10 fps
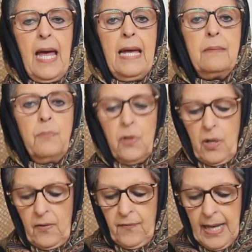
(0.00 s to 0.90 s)
and
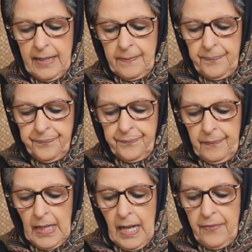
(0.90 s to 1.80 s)
moravat,
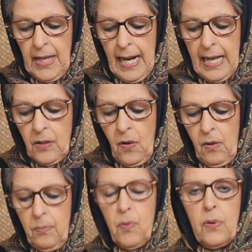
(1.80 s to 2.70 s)
that I
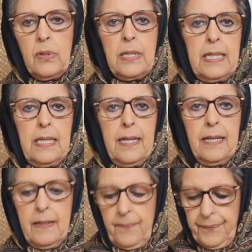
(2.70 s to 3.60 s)
call moral
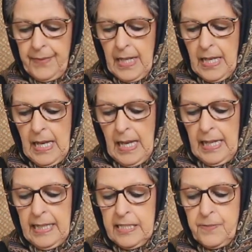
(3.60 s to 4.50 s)
healing.
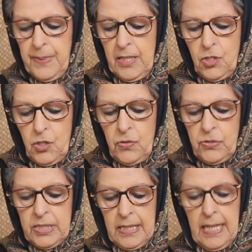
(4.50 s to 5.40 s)
It is being
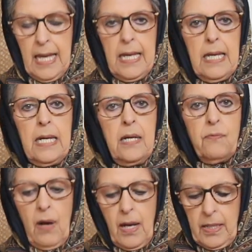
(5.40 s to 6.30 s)
used today in
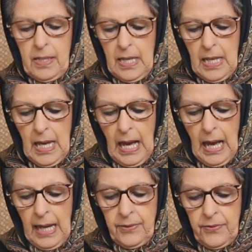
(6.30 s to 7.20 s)
Iran
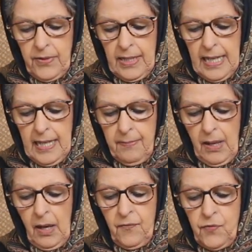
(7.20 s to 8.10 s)
under the
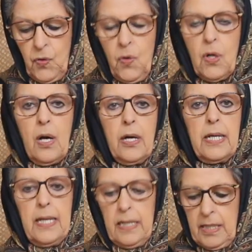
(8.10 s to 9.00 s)
name of
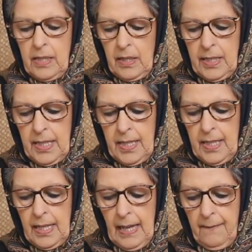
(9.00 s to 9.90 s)
Nuhgane
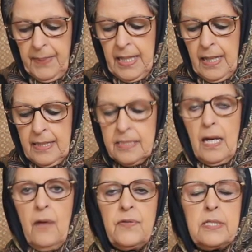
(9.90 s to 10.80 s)
Irani because
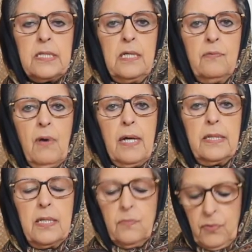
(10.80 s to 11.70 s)
of its
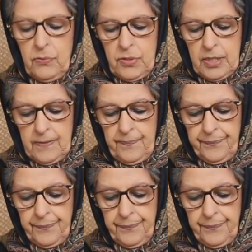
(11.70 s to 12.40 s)
Iranian roots.